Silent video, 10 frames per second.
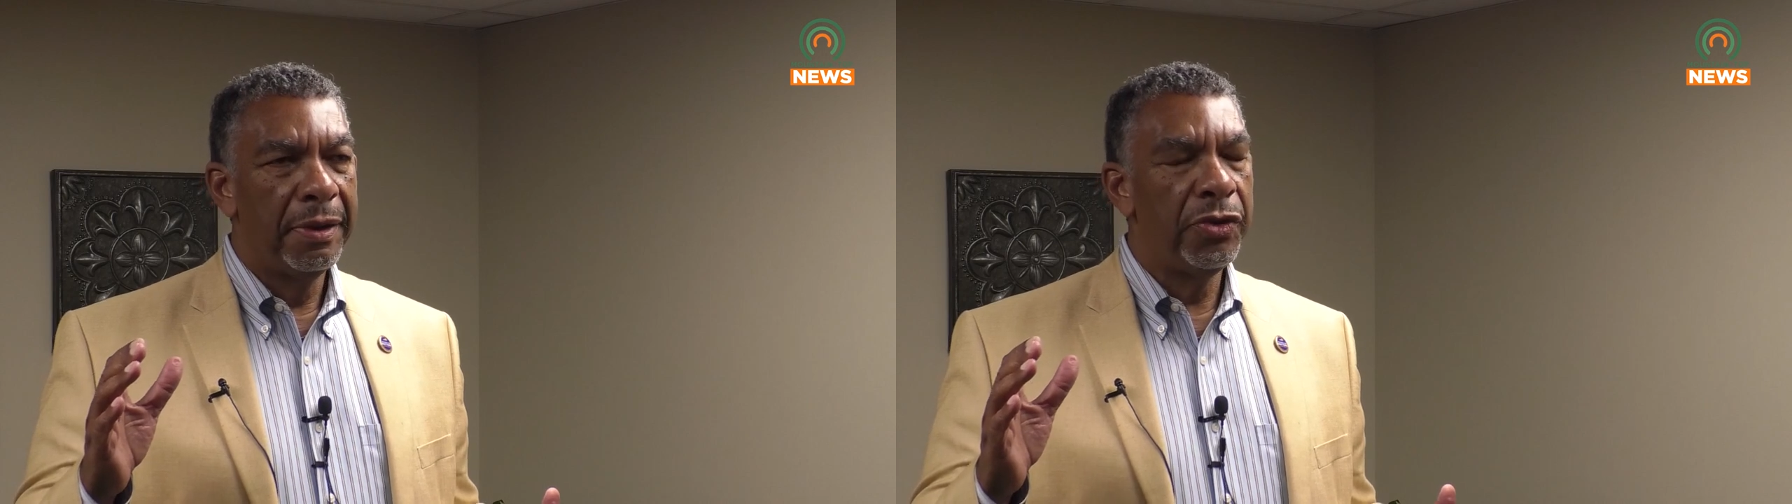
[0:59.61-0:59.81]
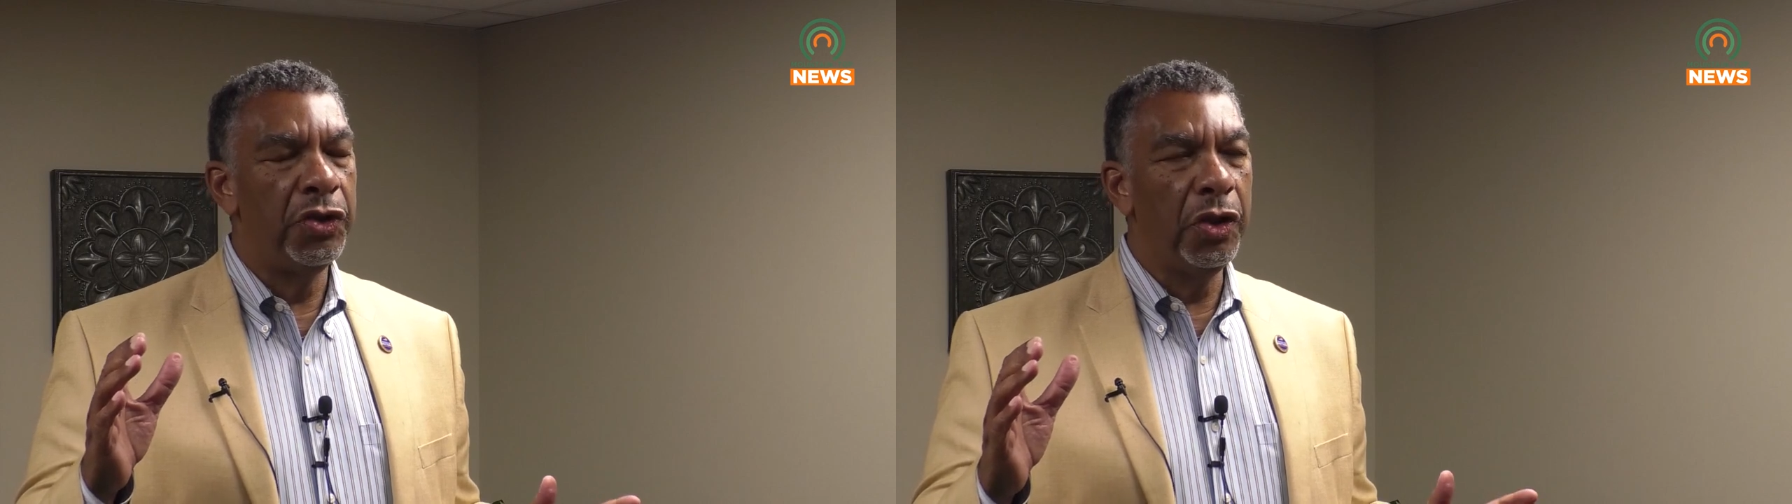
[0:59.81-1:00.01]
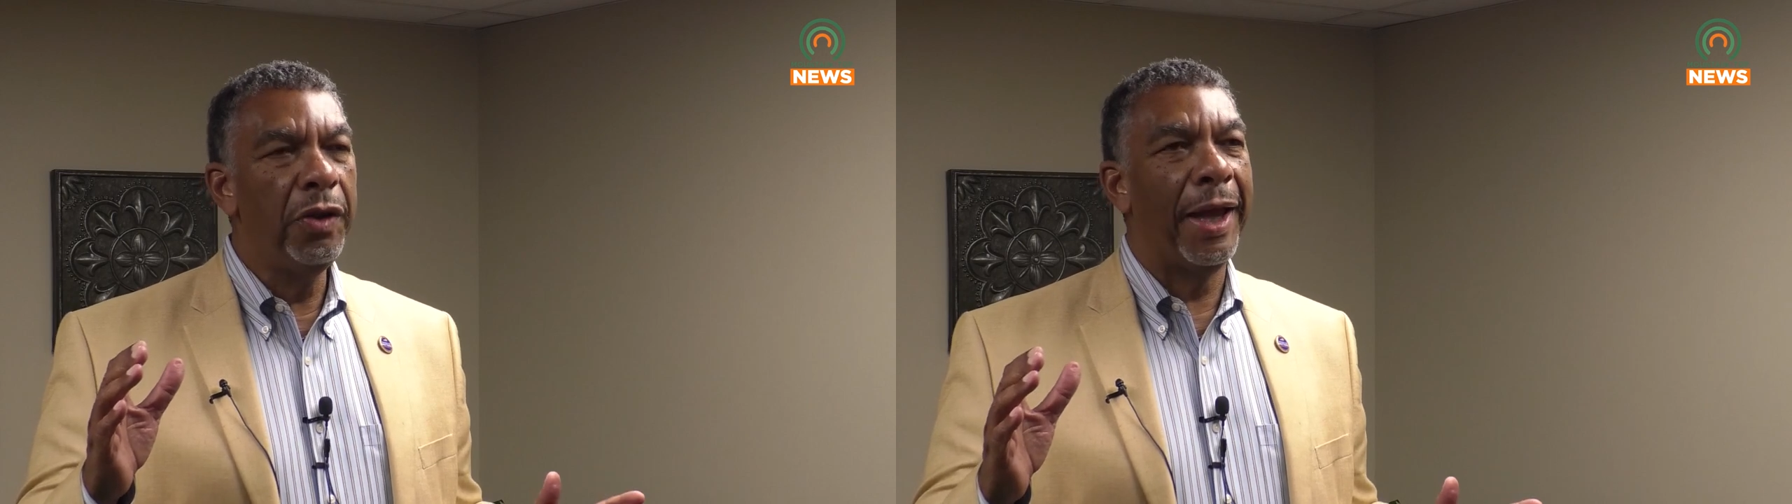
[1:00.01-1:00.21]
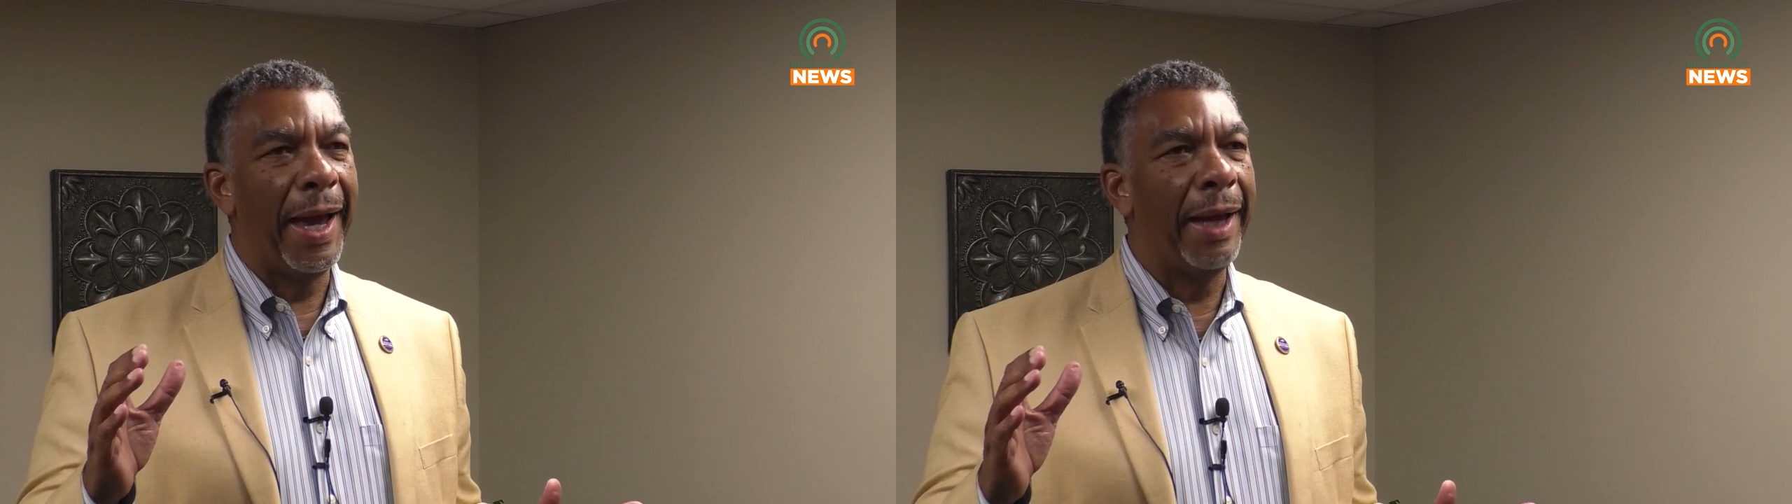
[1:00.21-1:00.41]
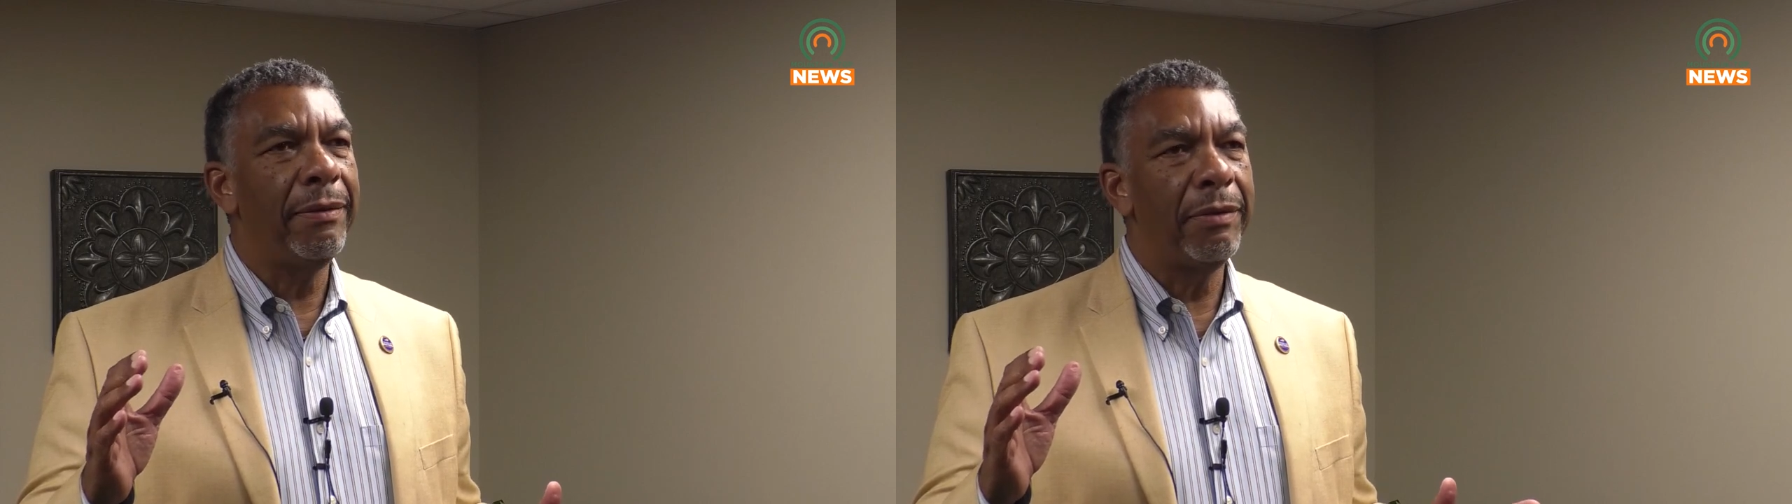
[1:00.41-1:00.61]
To do
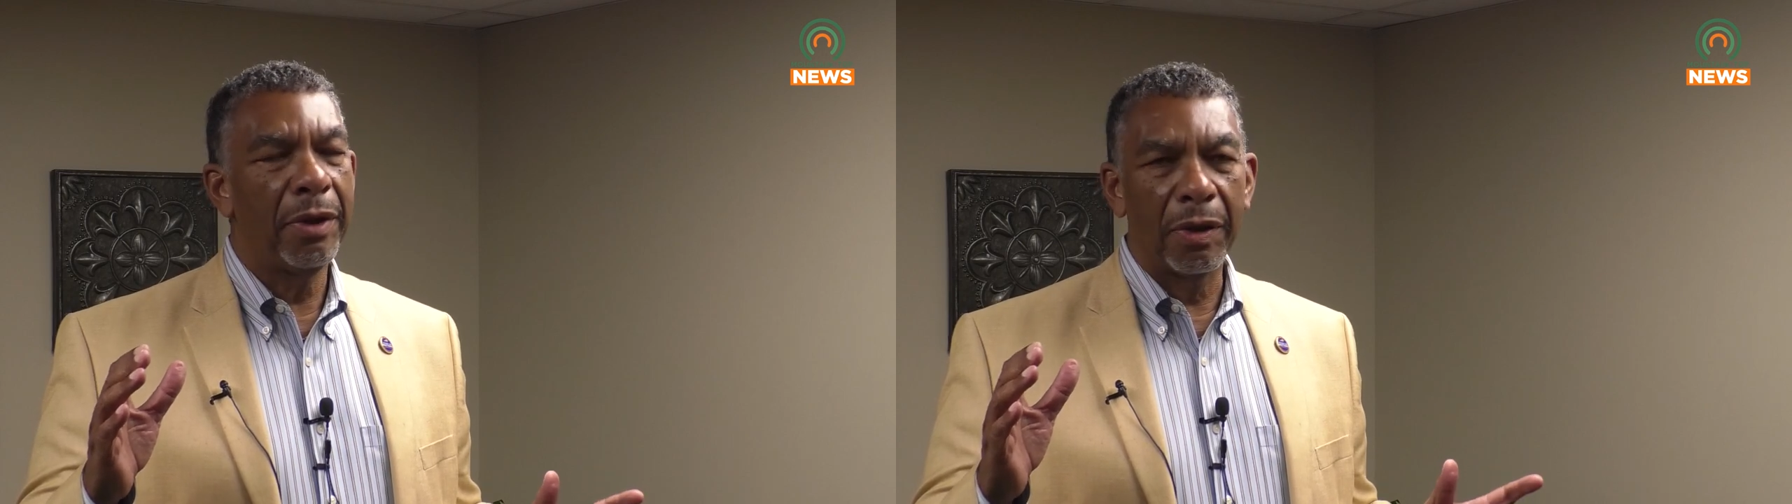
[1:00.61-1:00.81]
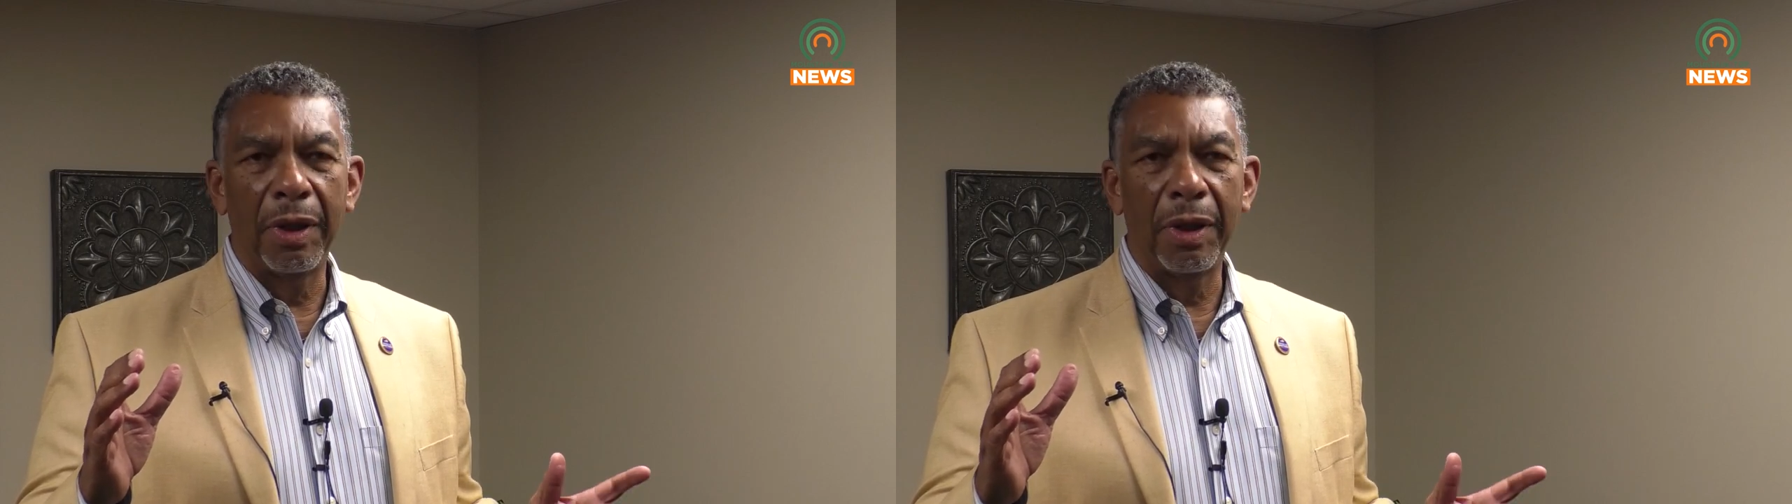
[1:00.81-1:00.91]
that, you're